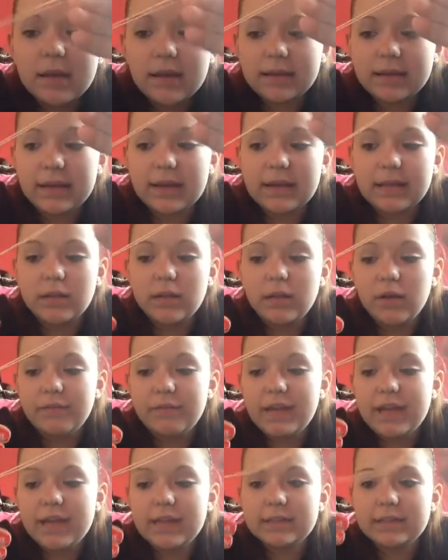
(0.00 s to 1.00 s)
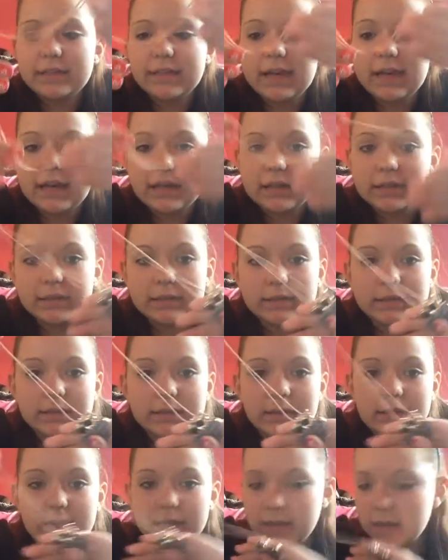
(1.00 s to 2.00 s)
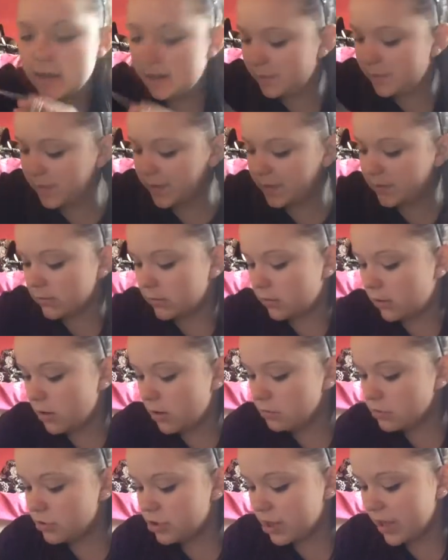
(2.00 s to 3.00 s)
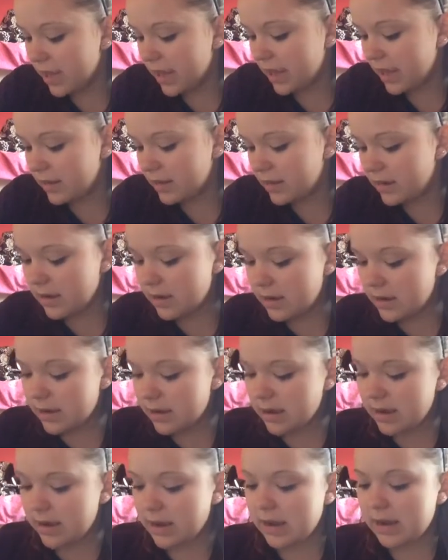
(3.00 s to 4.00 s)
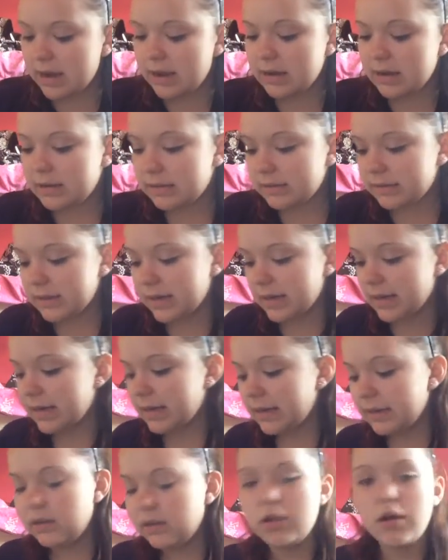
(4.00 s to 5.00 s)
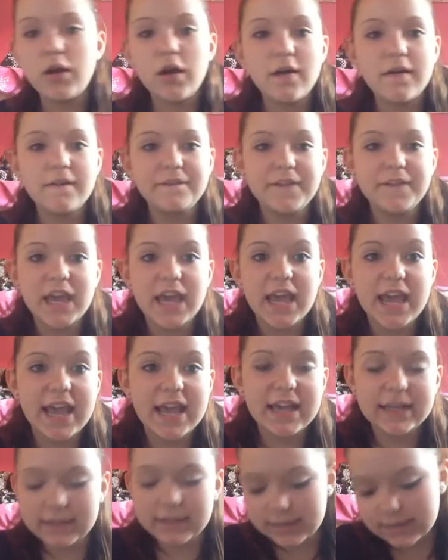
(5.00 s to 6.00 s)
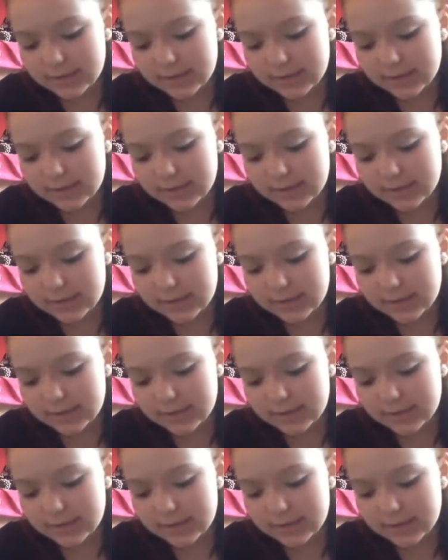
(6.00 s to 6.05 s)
and I love it. And, yep, it's on a gold chain, and I love it.